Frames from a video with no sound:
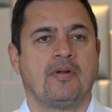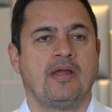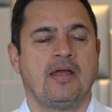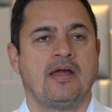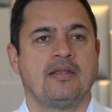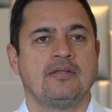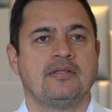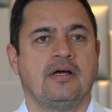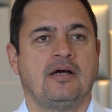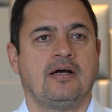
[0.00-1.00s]

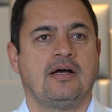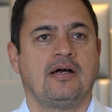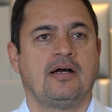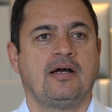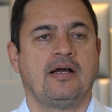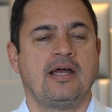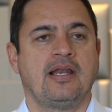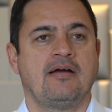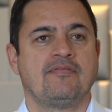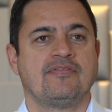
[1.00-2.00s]

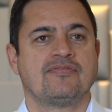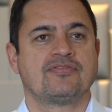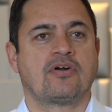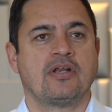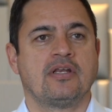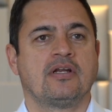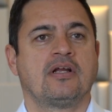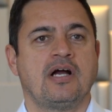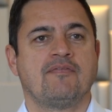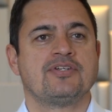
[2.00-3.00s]
And I've started
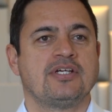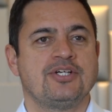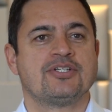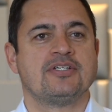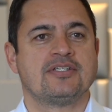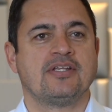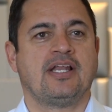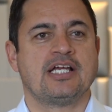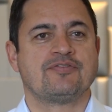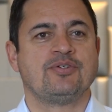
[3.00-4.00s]
conversations in the
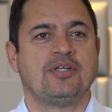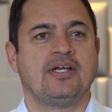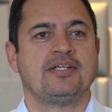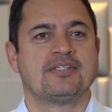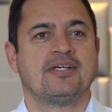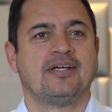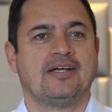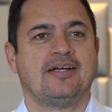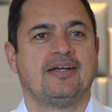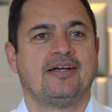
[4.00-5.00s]
last few days
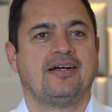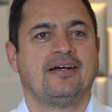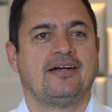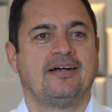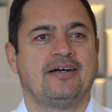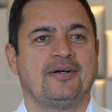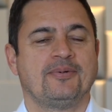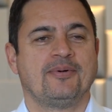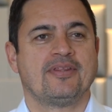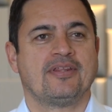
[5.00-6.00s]

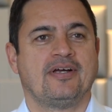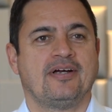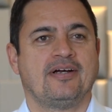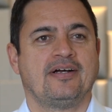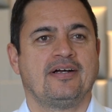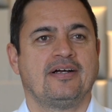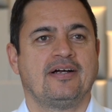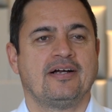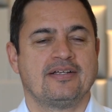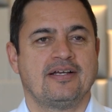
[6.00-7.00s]
with
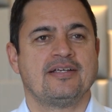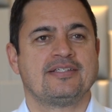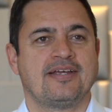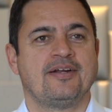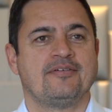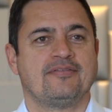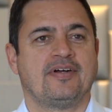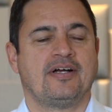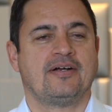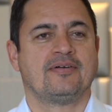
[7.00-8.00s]
a set
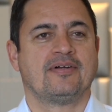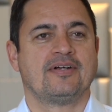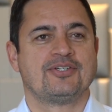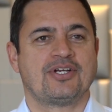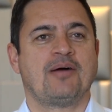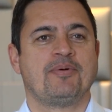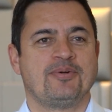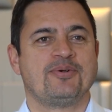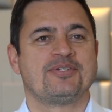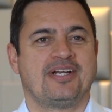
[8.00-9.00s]
of shop
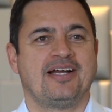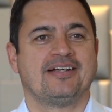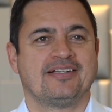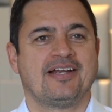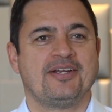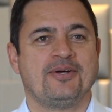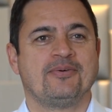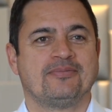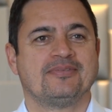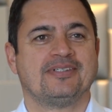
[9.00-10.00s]
owners that I
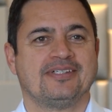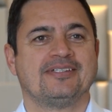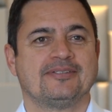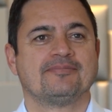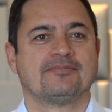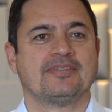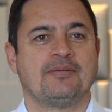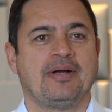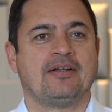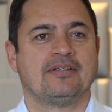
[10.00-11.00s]
know
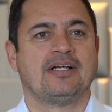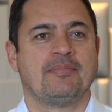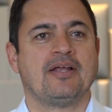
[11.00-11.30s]
about